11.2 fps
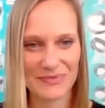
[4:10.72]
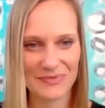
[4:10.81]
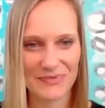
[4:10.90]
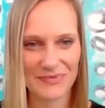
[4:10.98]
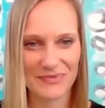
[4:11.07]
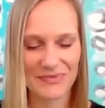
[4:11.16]

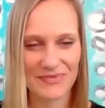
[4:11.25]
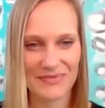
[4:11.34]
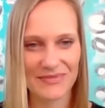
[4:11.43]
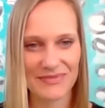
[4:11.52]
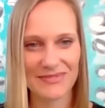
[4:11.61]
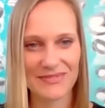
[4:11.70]

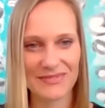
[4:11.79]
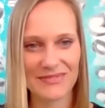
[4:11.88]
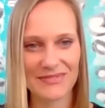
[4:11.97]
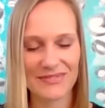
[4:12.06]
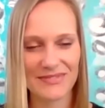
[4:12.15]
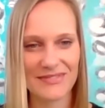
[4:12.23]

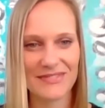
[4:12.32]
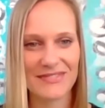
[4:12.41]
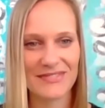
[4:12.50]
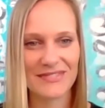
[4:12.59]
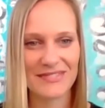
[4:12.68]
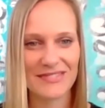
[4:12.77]

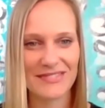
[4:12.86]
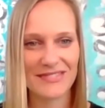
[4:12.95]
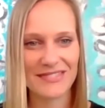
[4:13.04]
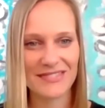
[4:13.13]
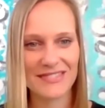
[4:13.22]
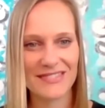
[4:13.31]

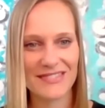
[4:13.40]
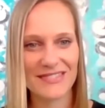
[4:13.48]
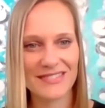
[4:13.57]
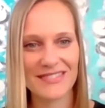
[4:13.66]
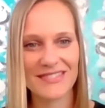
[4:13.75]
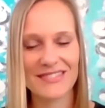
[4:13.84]

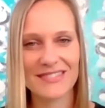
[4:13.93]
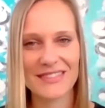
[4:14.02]
This person isn't speaking.